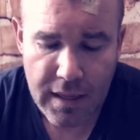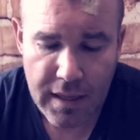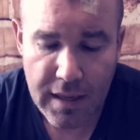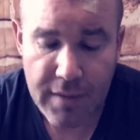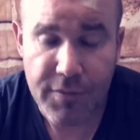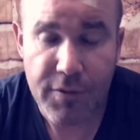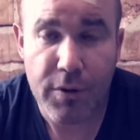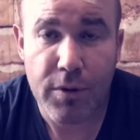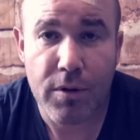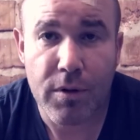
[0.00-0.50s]

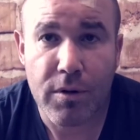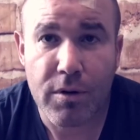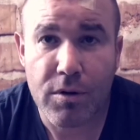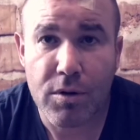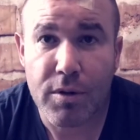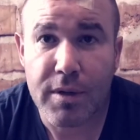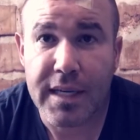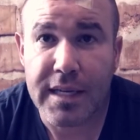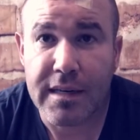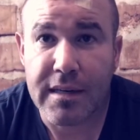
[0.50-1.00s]
If you're
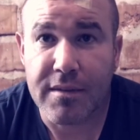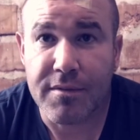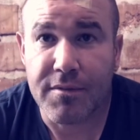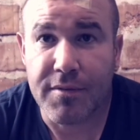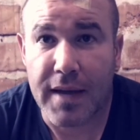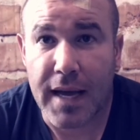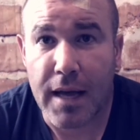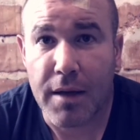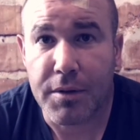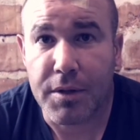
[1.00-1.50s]
looking at
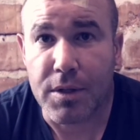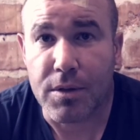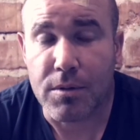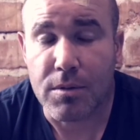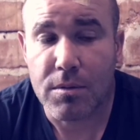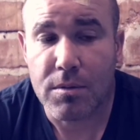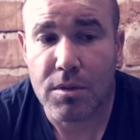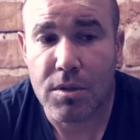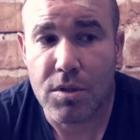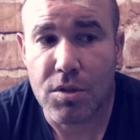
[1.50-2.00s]
value,
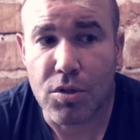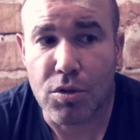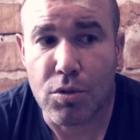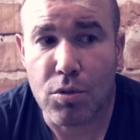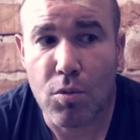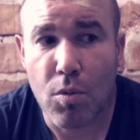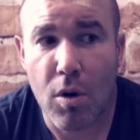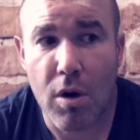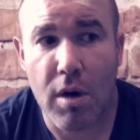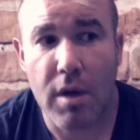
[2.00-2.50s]

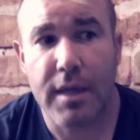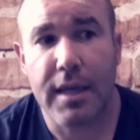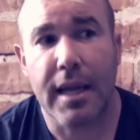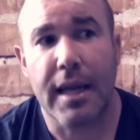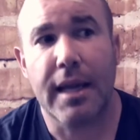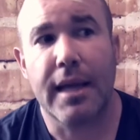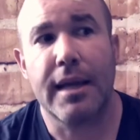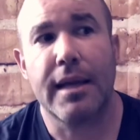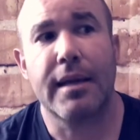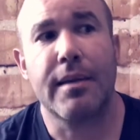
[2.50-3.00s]
you want
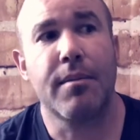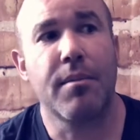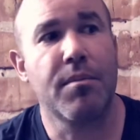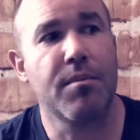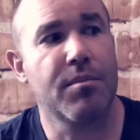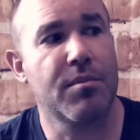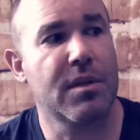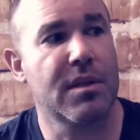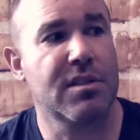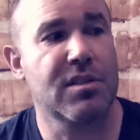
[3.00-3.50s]
a,
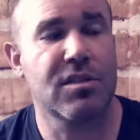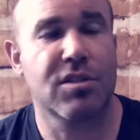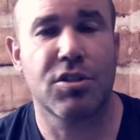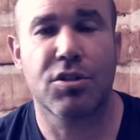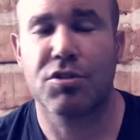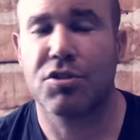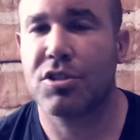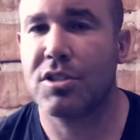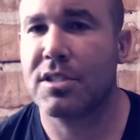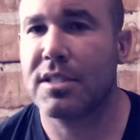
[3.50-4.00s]
this is,
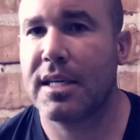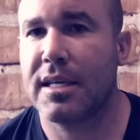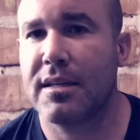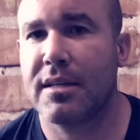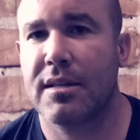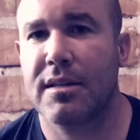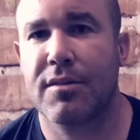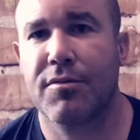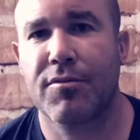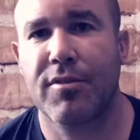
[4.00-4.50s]
you're just
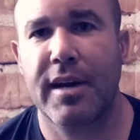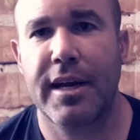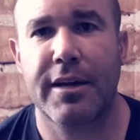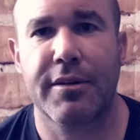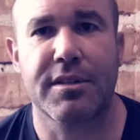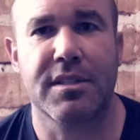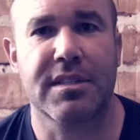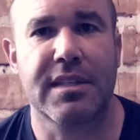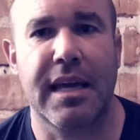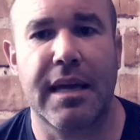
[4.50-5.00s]
getting in the
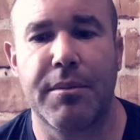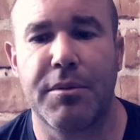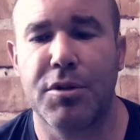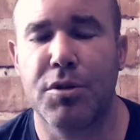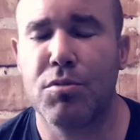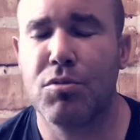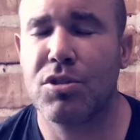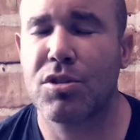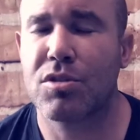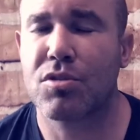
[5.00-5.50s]
fragrance game and
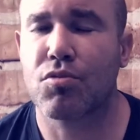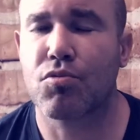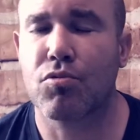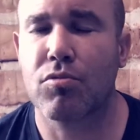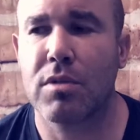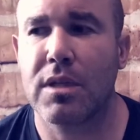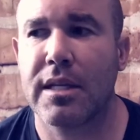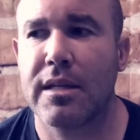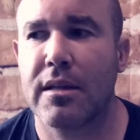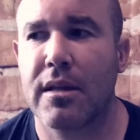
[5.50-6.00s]
you just
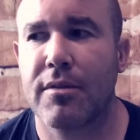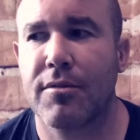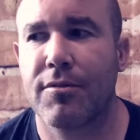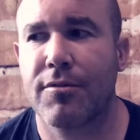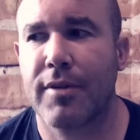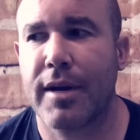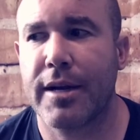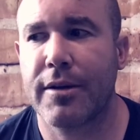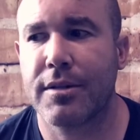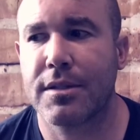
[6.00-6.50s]
really love
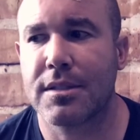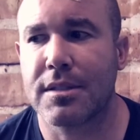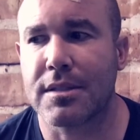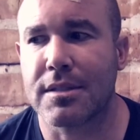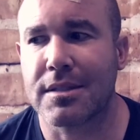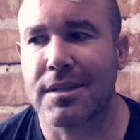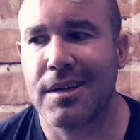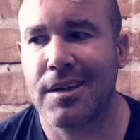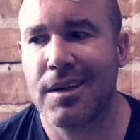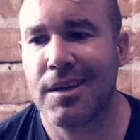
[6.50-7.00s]

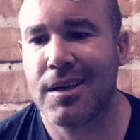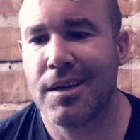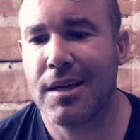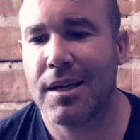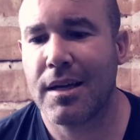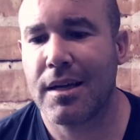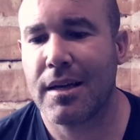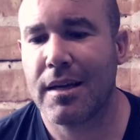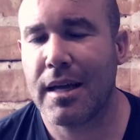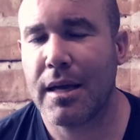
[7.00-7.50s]
fragrances,
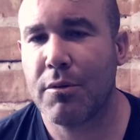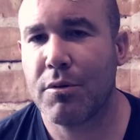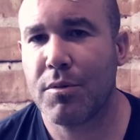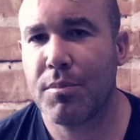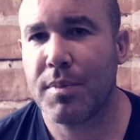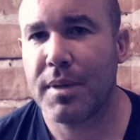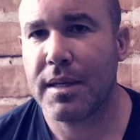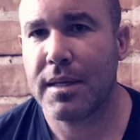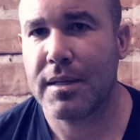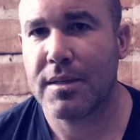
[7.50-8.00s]
it
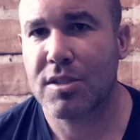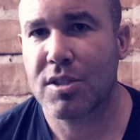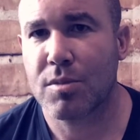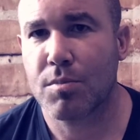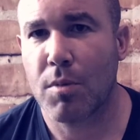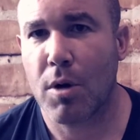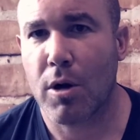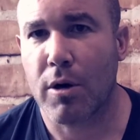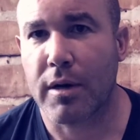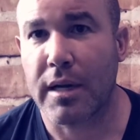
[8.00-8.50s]
would be
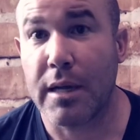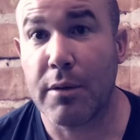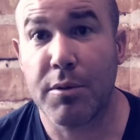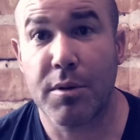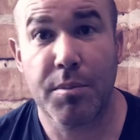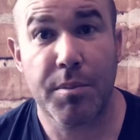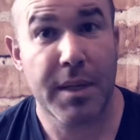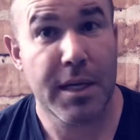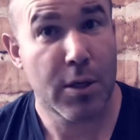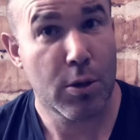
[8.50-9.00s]
smart, it
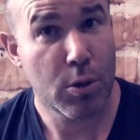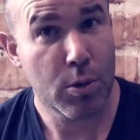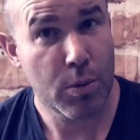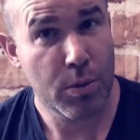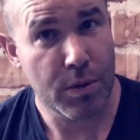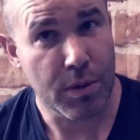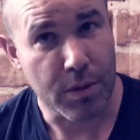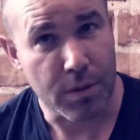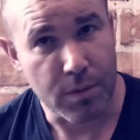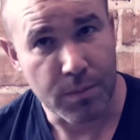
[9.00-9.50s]
would
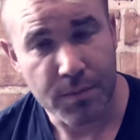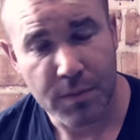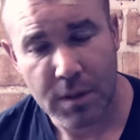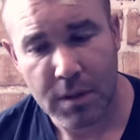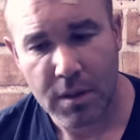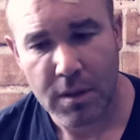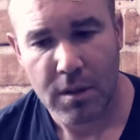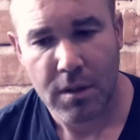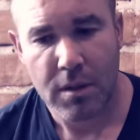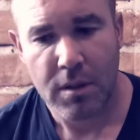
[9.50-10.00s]
behoove you
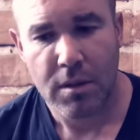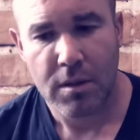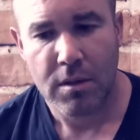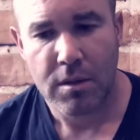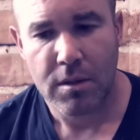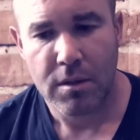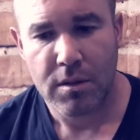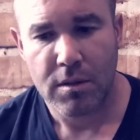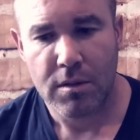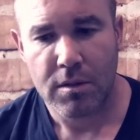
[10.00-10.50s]

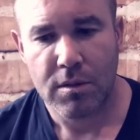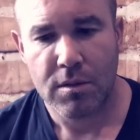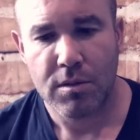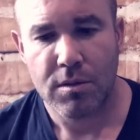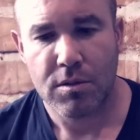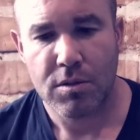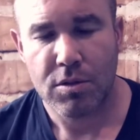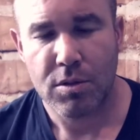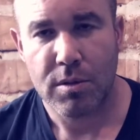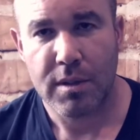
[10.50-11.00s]

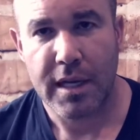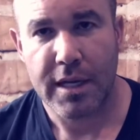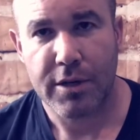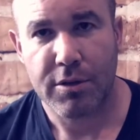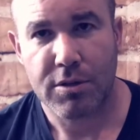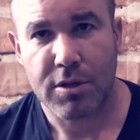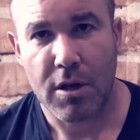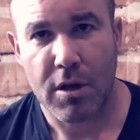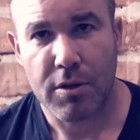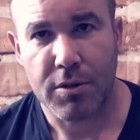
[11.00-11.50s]
to let
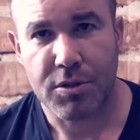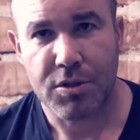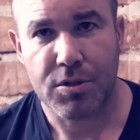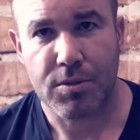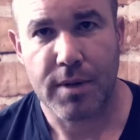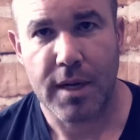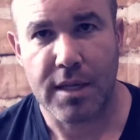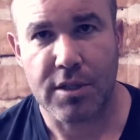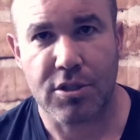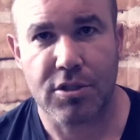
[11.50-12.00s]
your dollar
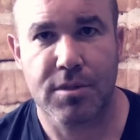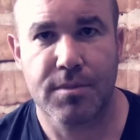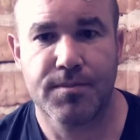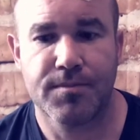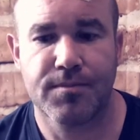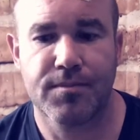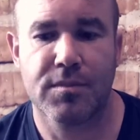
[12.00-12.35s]
stretch.